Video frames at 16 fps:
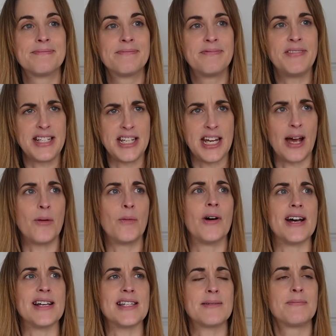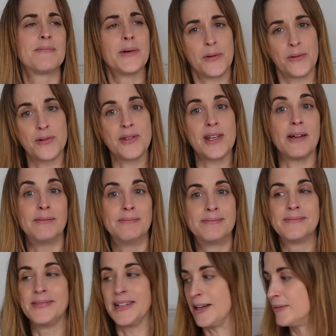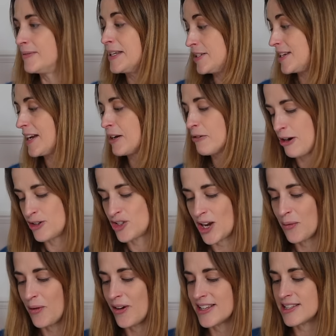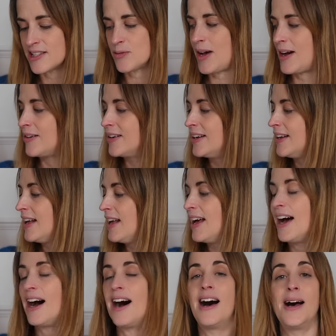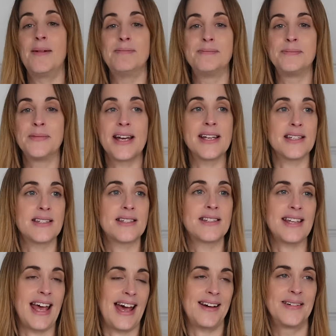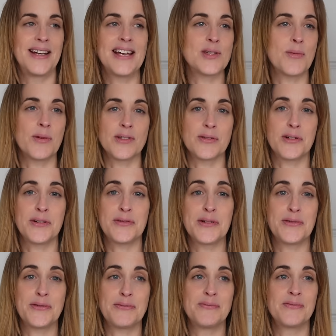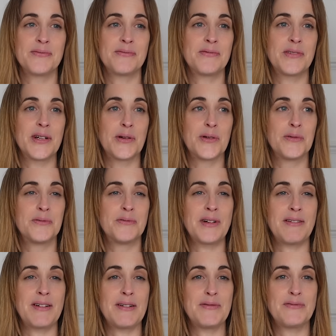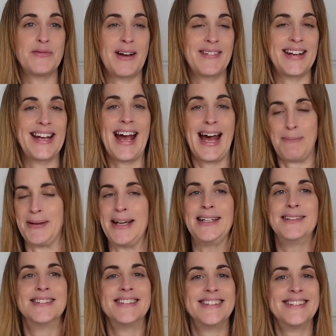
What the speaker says: video-wise, but also, you know, knitting and crochet-wise as well. It's wonderful. I feel very, very happy